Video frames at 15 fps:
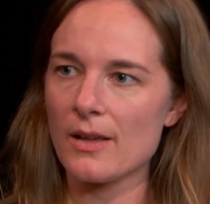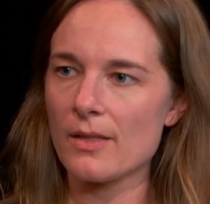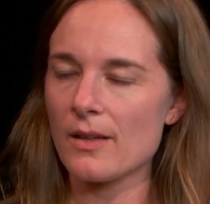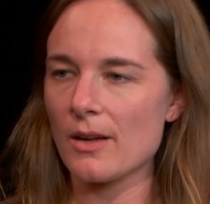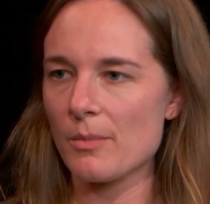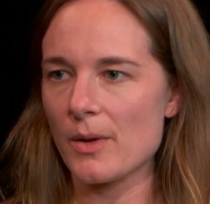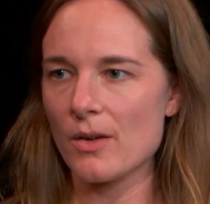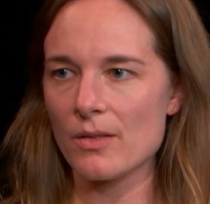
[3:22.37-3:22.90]

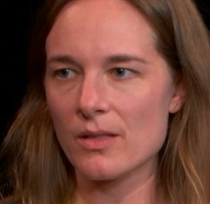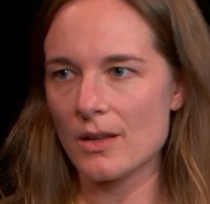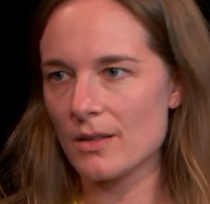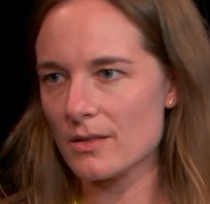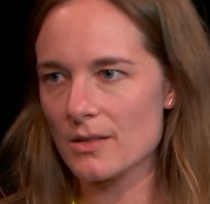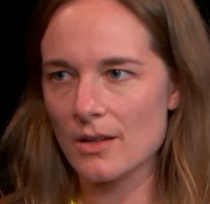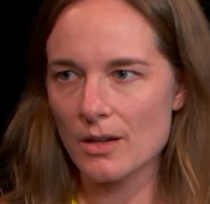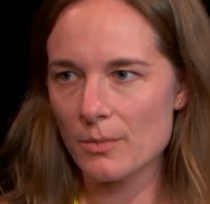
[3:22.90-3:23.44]
think about
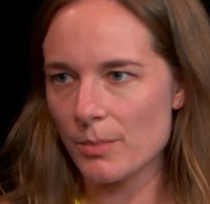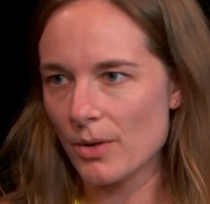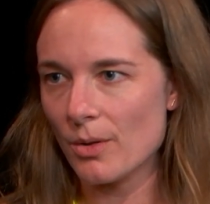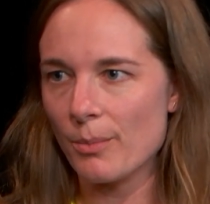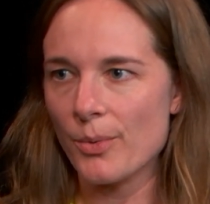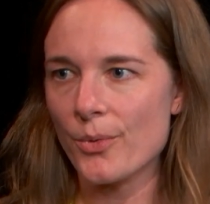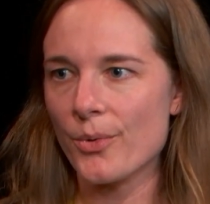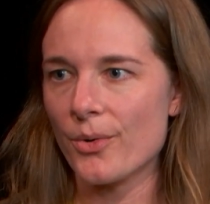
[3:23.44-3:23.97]
things like
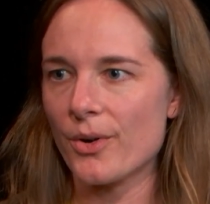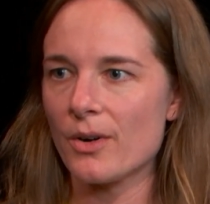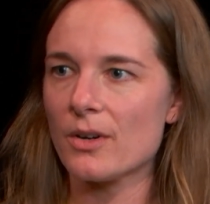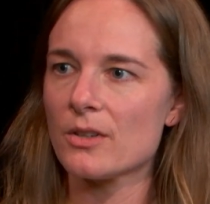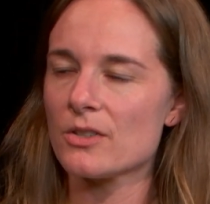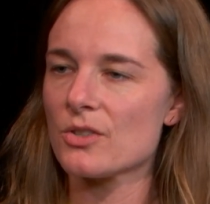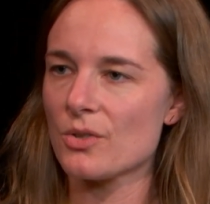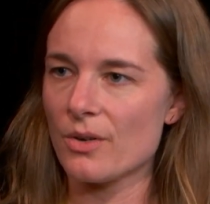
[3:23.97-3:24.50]

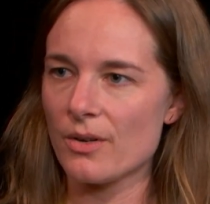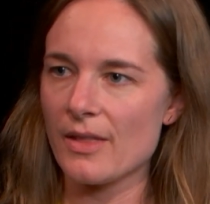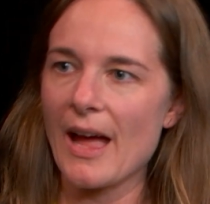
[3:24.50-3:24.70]
billboards or